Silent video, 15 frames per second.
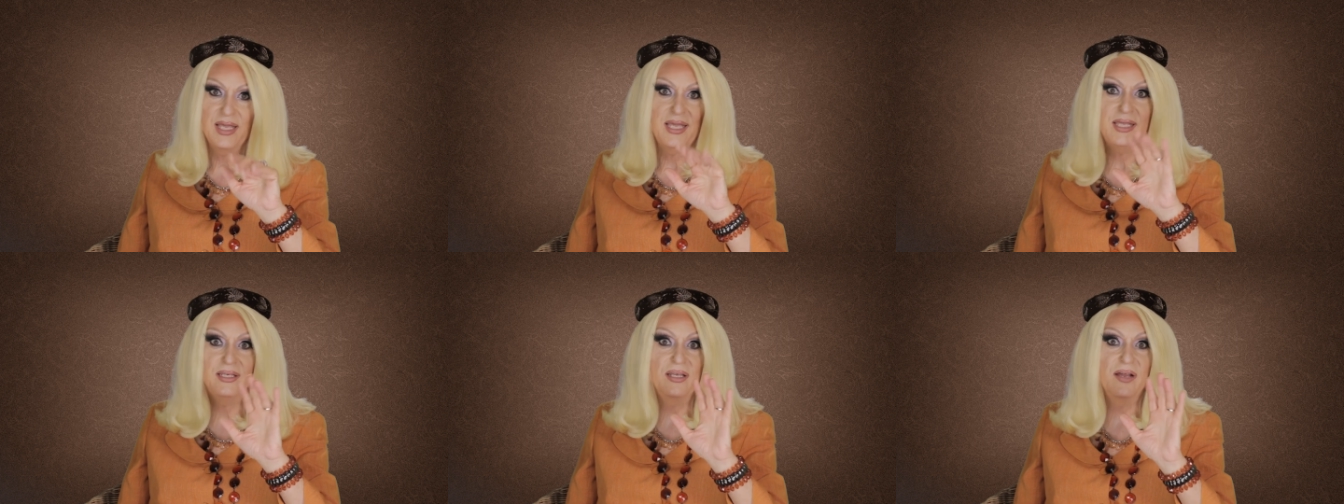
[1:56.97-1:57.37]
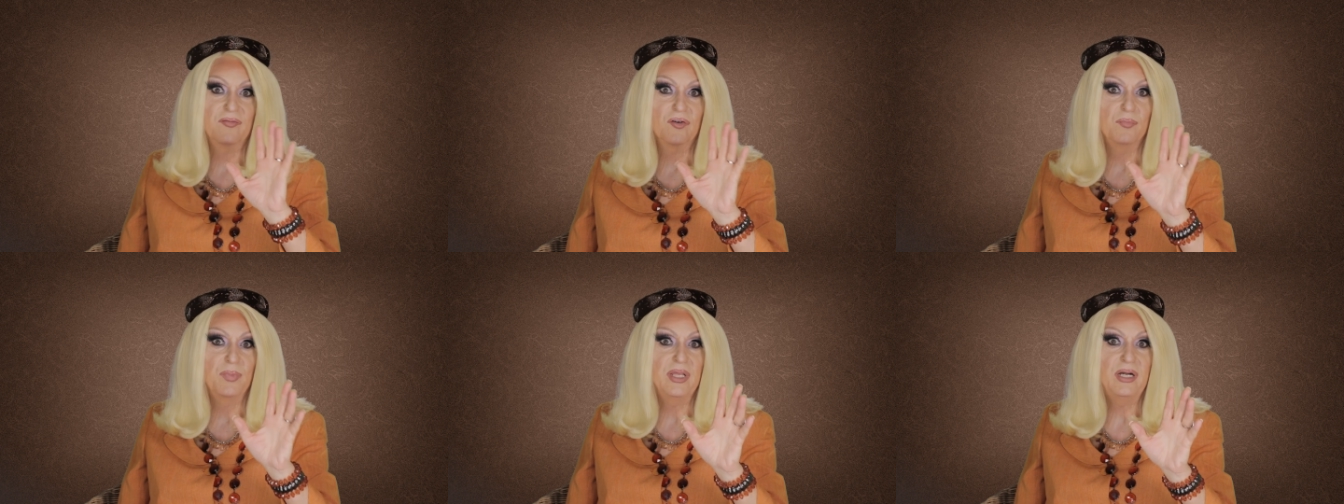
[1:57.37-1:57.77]
He'd
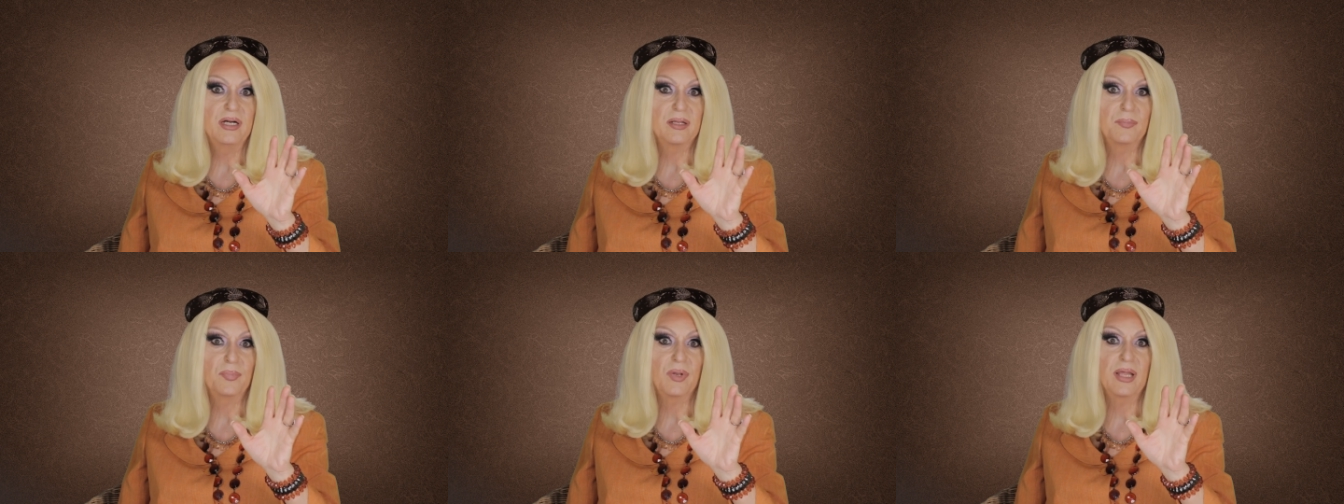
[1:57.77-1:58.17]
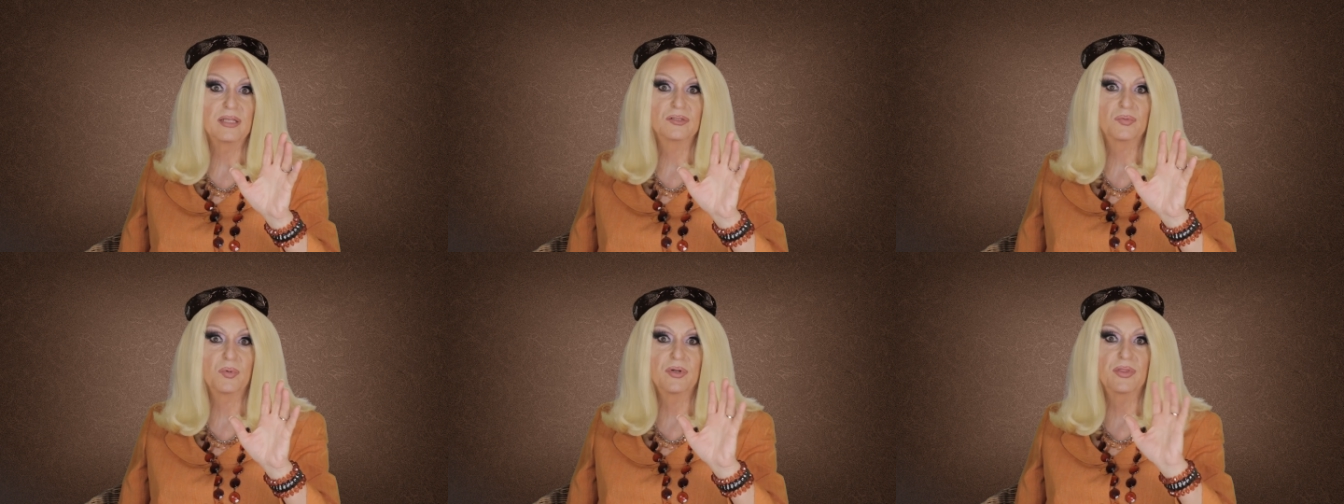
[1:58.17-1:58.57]
never been in a
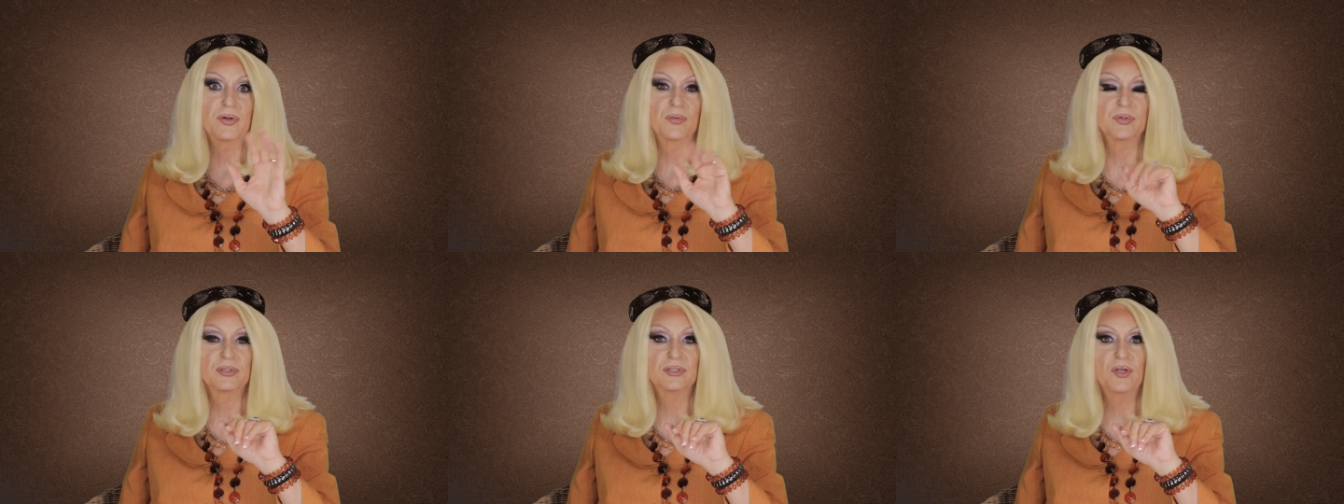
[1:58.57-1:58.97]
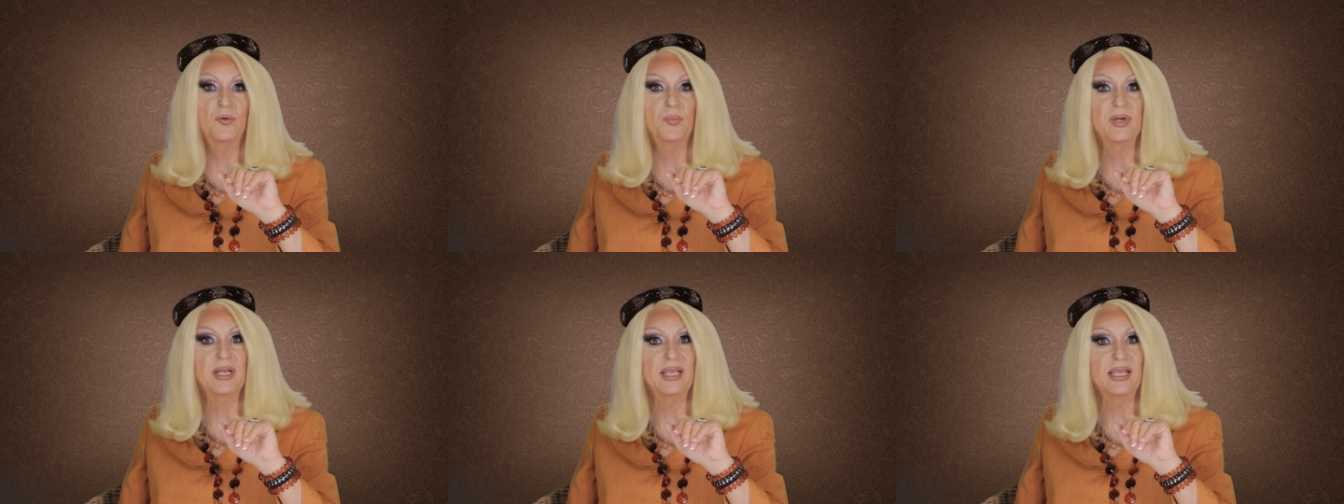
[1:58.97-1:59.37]
place where there were
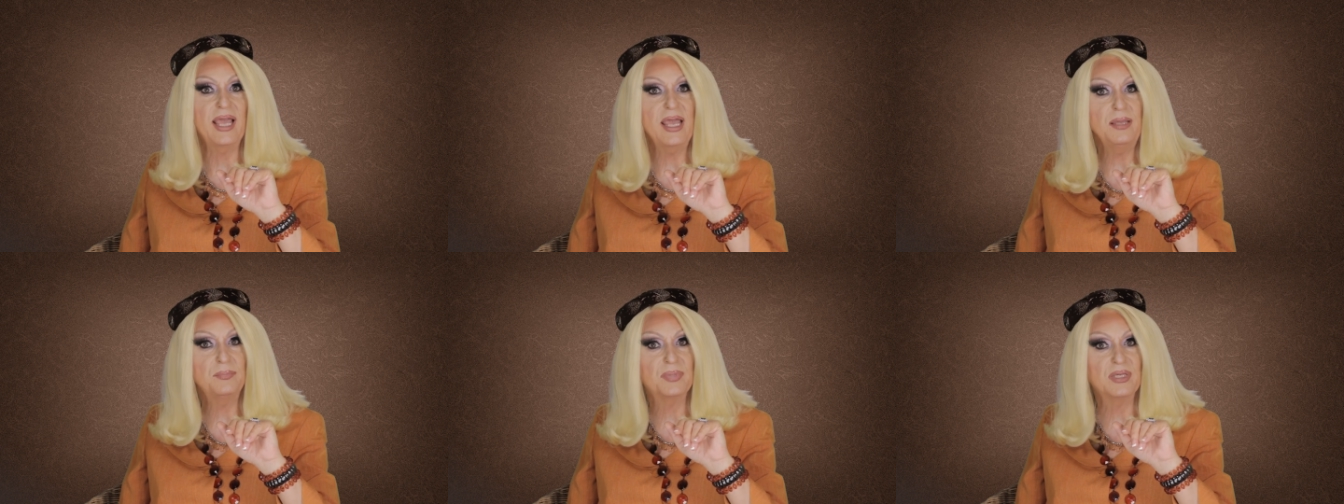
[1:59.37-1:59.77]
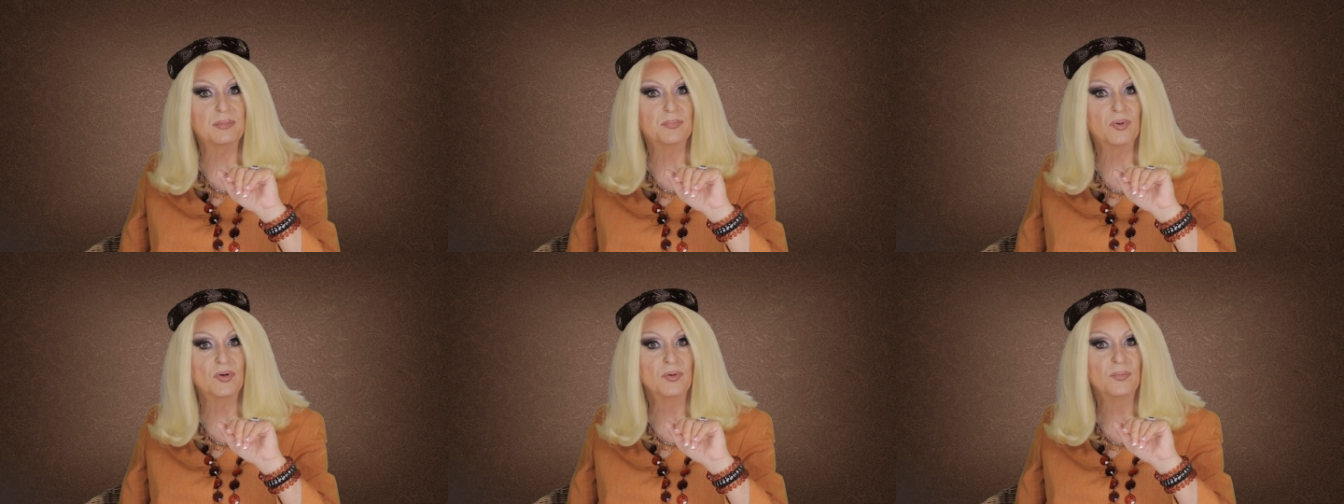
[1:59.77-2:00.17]
so many gay
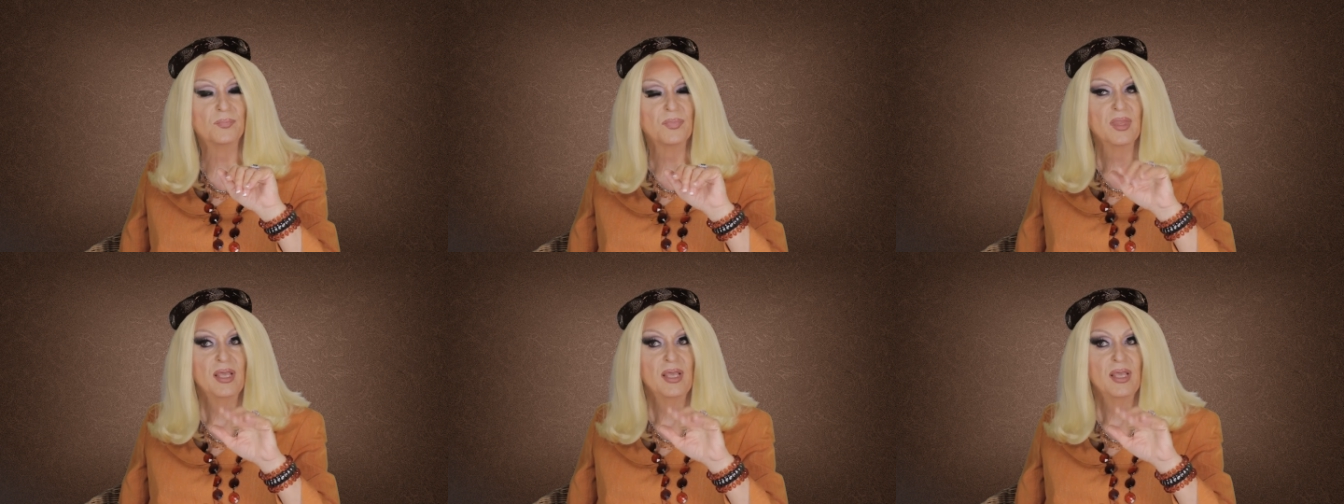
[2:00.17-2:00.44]
people.